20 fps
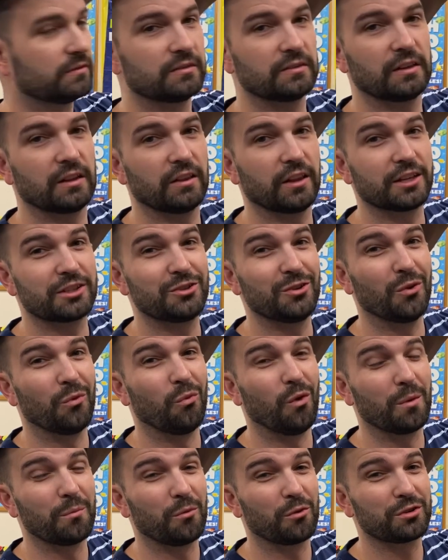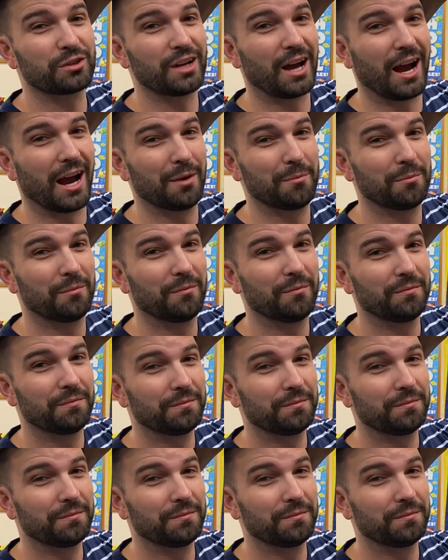Let's do it one more time.